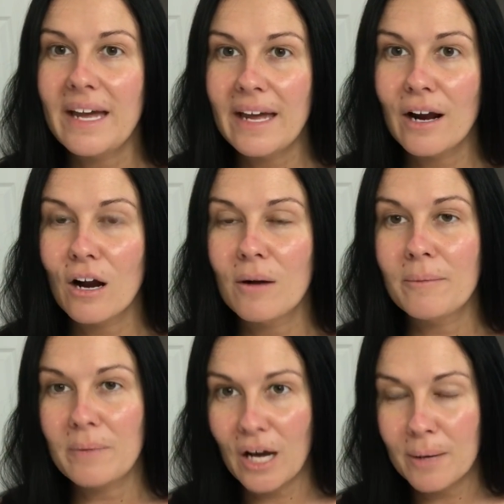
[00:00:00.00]
hair
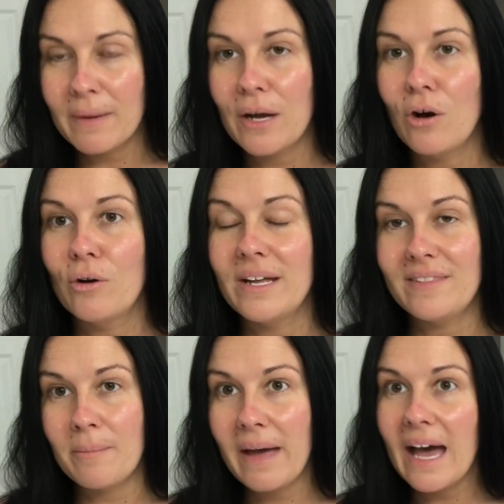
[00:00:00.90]
on my own
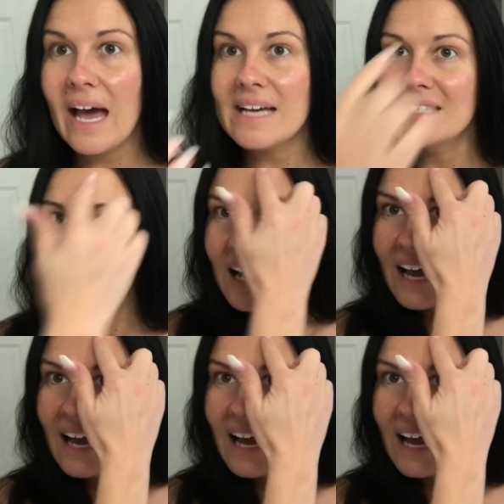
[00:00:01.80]
in the past,